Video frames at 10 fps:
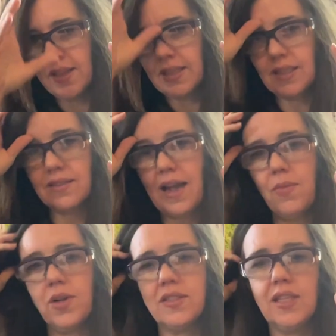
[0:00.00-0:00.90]
that this guy
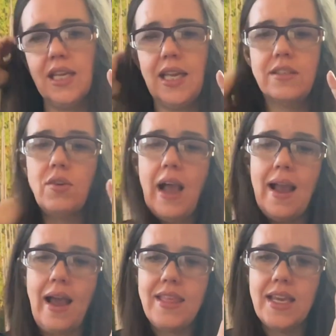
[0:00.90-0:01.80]
wants to eat. So
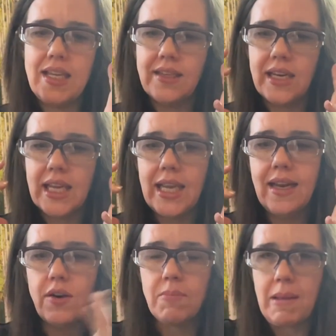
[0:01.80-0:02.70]
I think he's going to
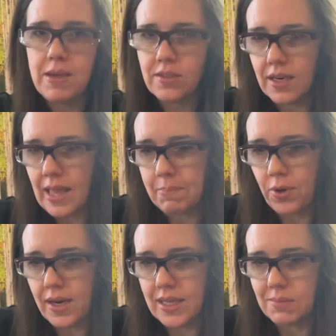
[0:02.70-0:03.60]
eat it, or maybe he's going to
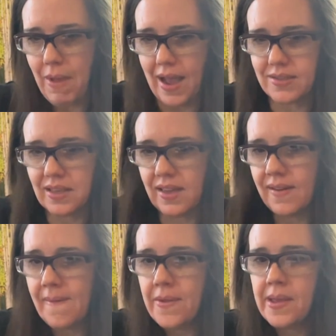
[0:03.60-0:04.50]
put it in his basket.
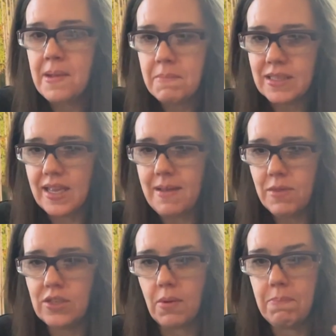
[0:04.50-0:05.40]
But to him,
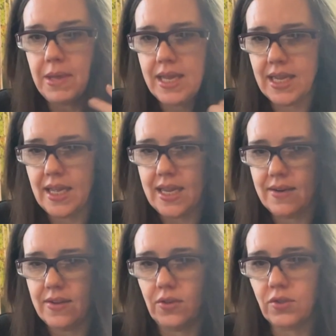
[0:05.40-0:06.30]
these are big,
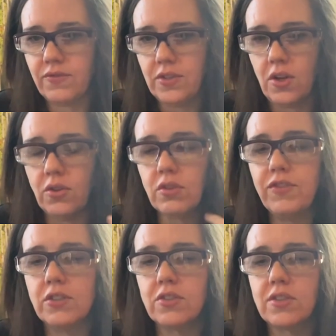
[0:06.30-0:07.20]
and
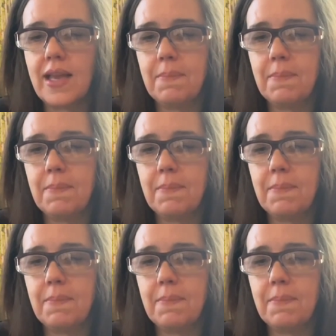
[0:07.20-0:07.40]
ultrafilters